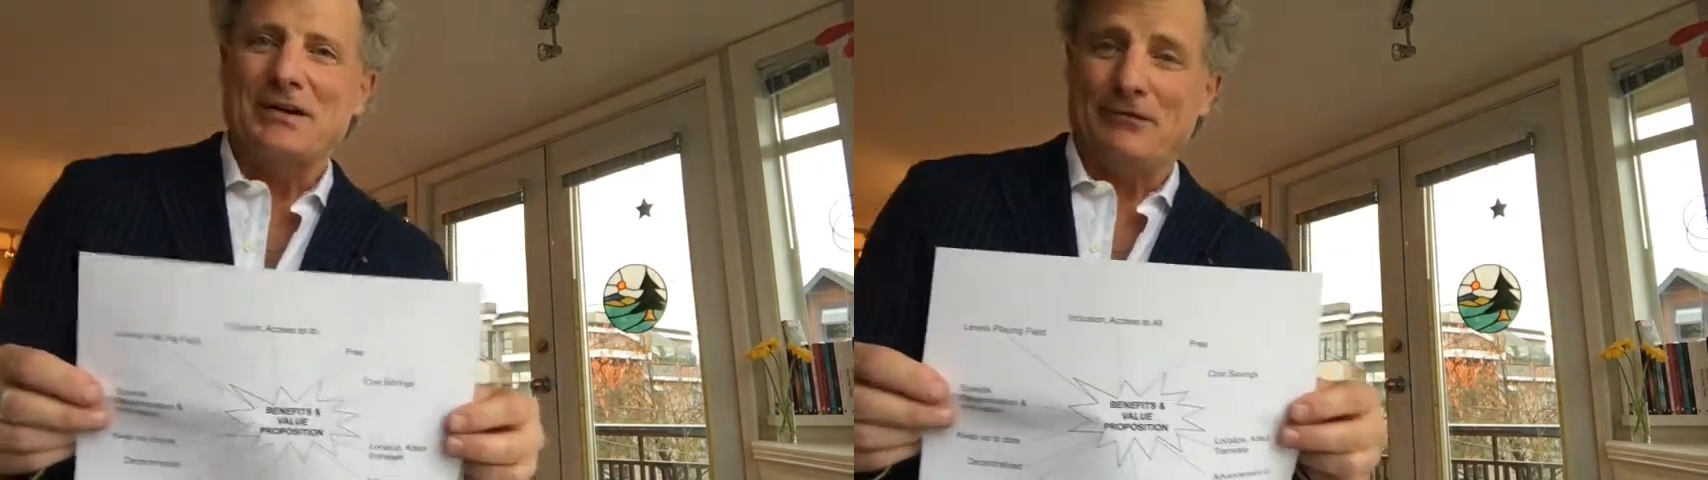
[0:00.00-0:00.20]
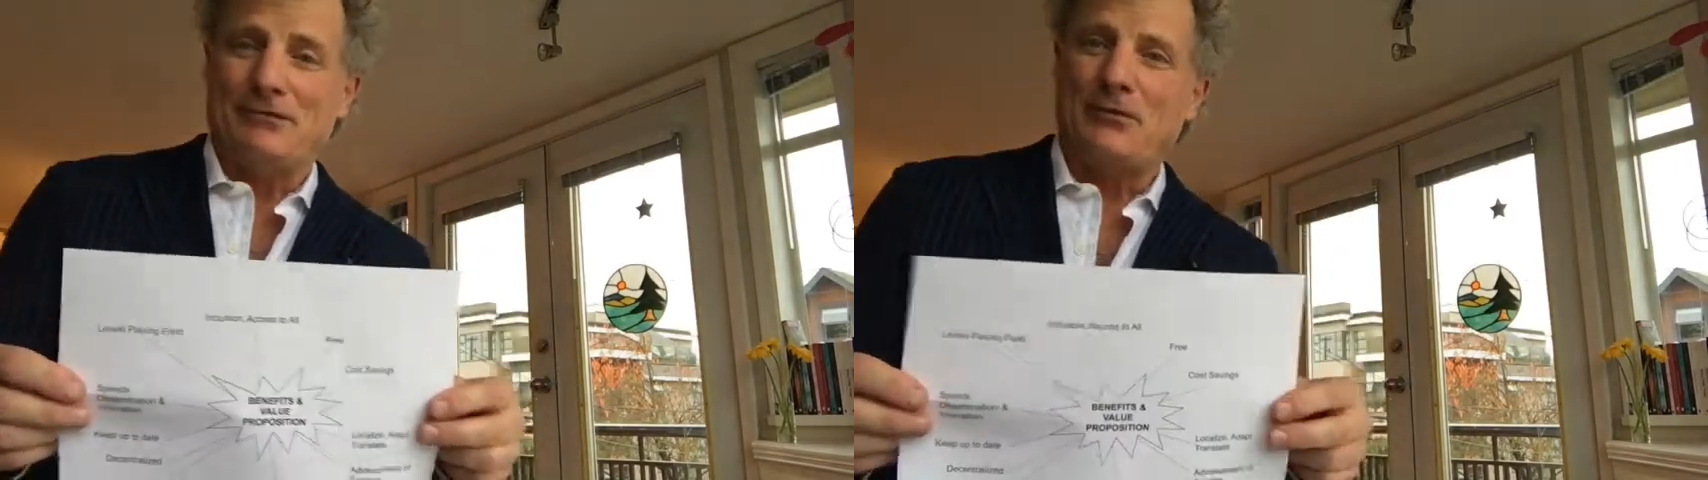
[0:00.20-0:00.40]

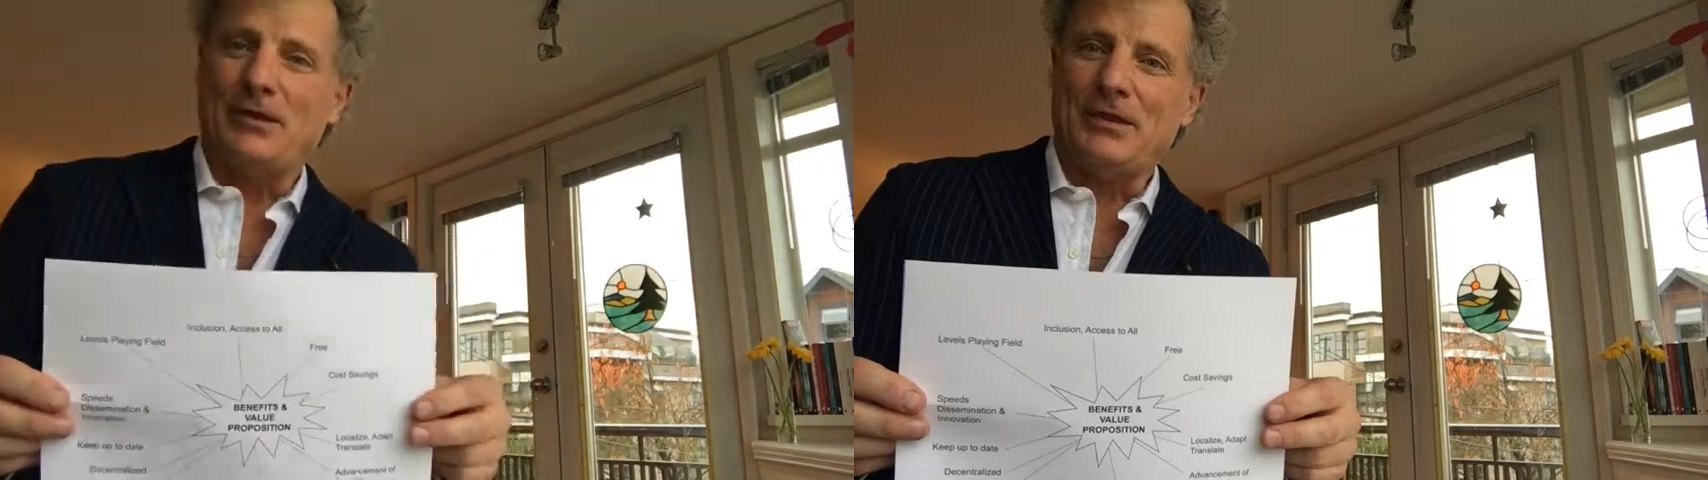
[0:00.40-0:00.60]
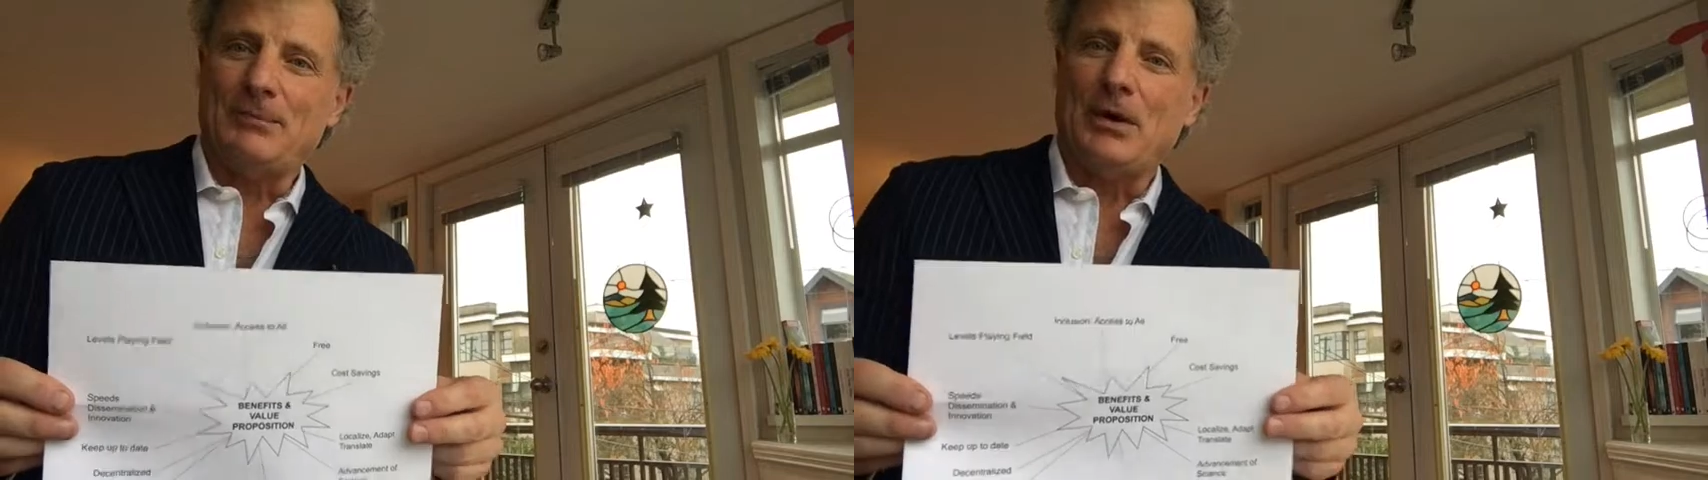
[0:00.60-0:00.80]
the
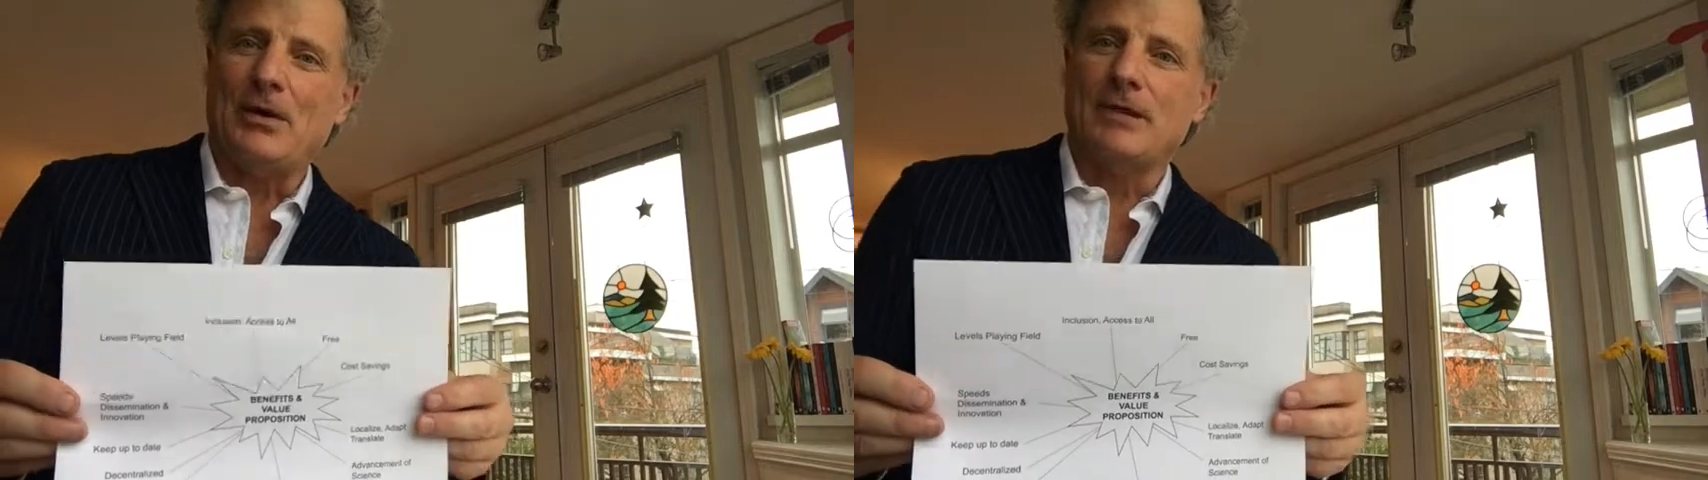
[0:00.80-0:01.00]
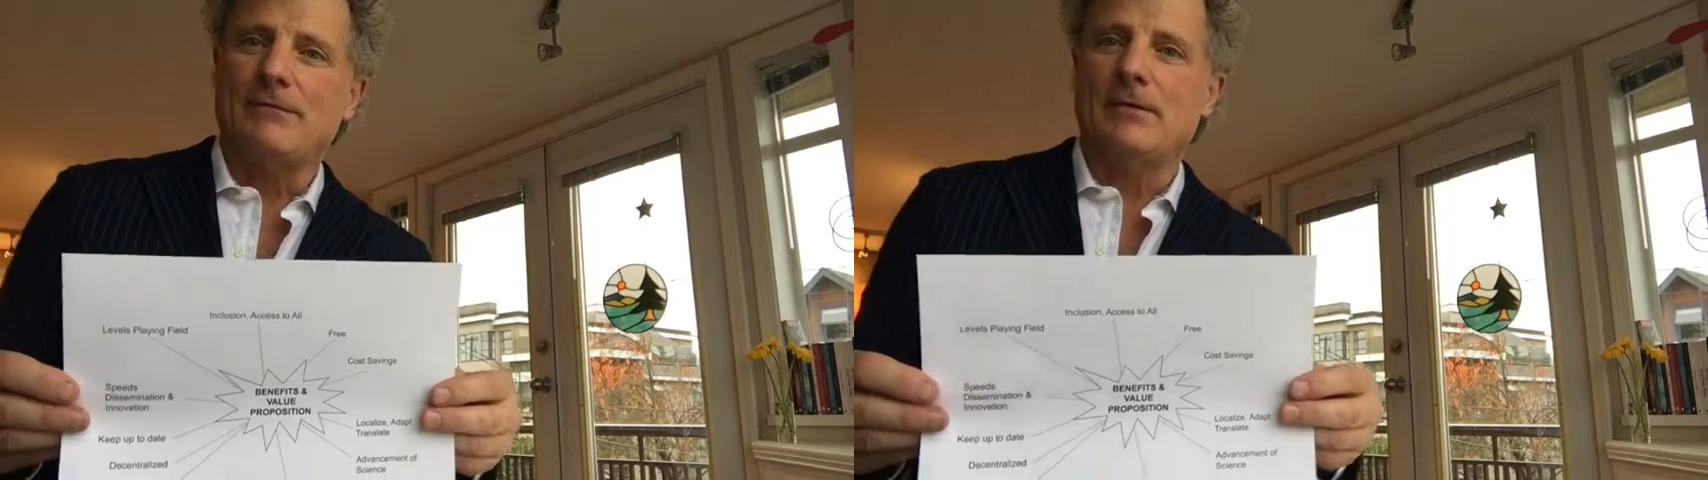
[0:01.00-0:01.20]
fourth
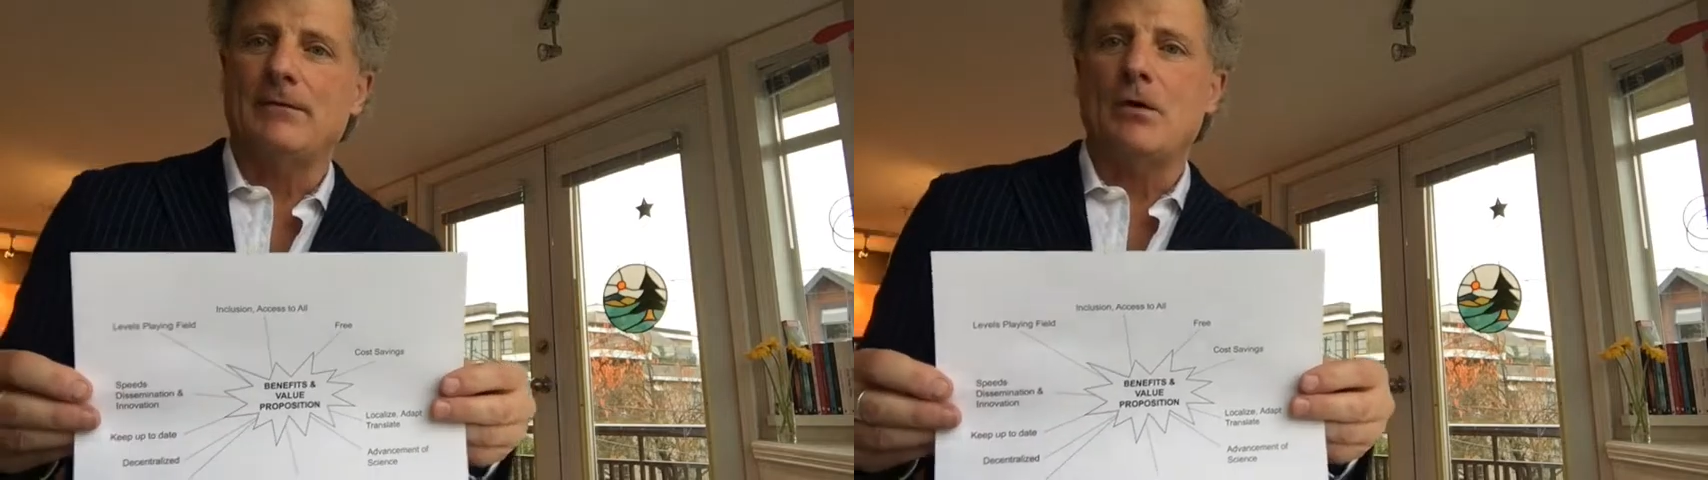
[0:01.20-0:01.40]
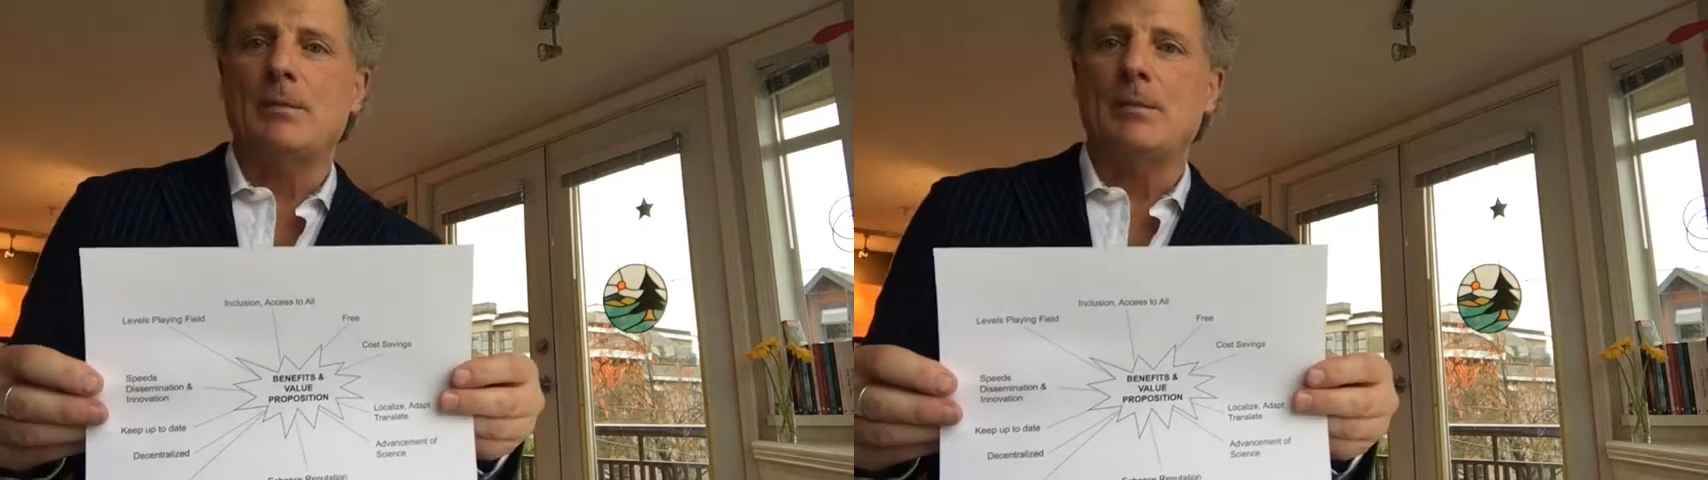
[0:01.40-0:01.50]
part of the